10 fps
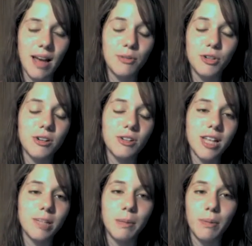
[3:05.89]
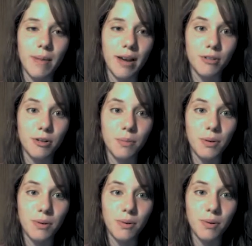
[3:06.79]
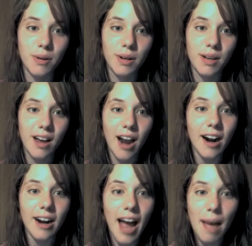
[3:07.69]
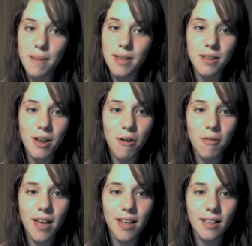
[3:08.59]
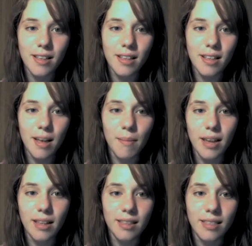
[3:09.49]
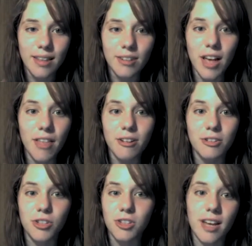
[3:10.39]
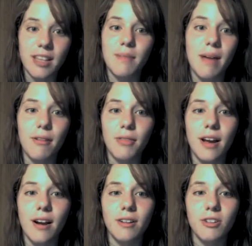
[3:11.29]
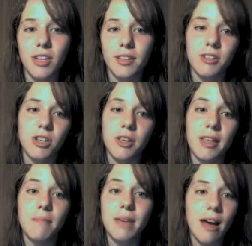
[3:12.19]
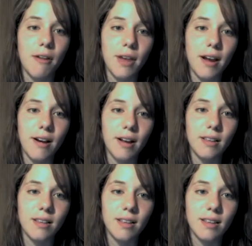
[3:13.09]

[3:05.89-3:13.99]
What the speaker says: I'm sure there's lots of people in my group who are happy to know that there's others just like them out there, just like there's others like me out there, and